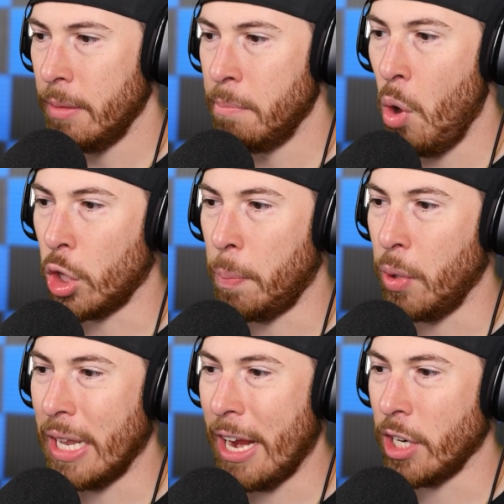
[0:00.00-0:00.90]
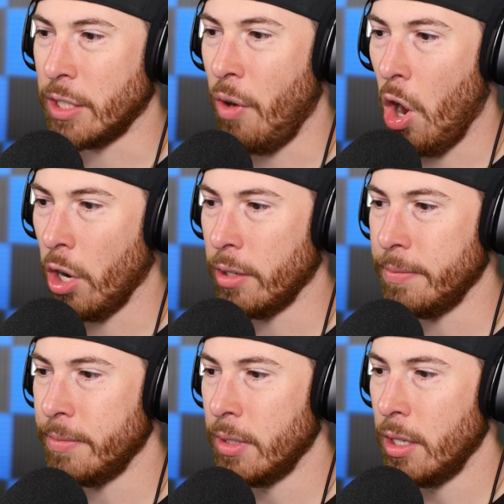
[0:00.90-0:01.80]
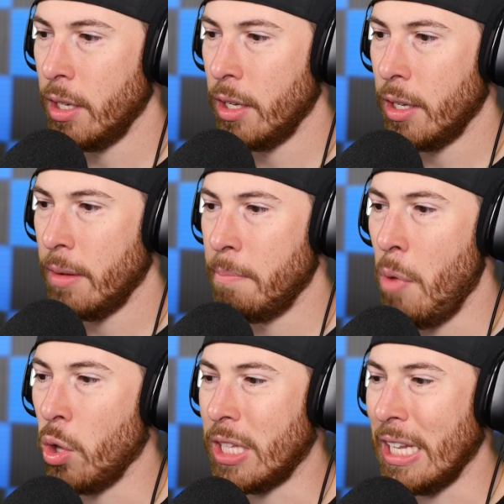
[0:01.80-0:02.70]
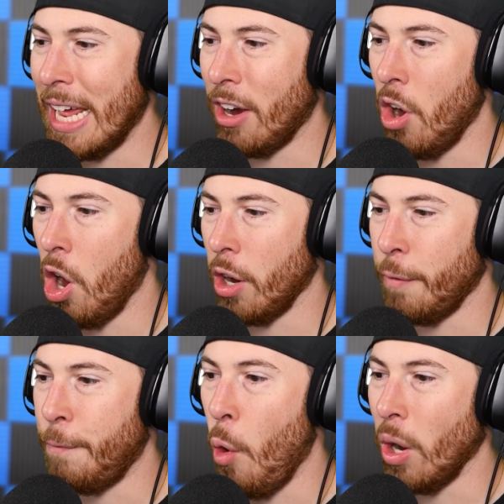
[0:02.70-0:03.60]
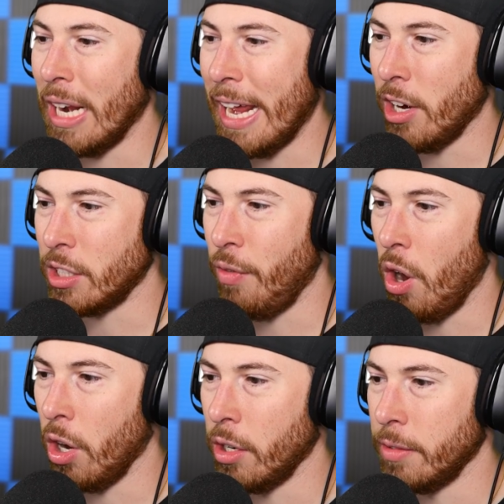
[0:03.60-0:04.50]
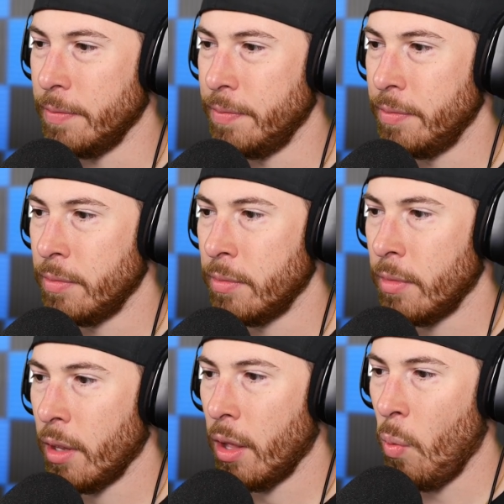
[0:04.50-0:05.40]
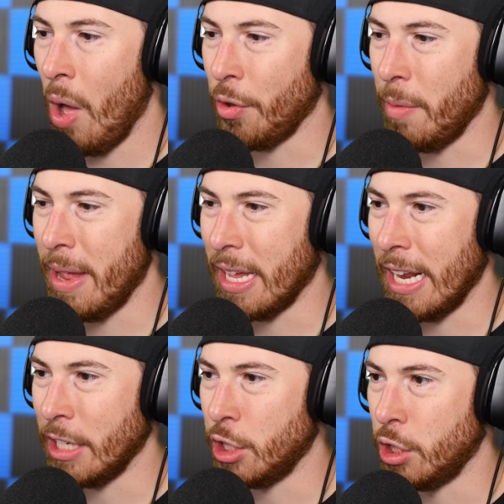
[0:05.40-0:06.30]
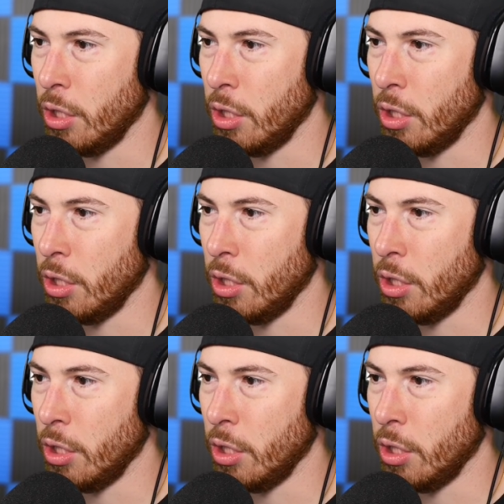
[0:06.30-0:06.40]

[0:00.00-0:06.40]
Multiple layers of heart. Multi-layer heart. 4 layers of heart. Wow, they're gonna make it like...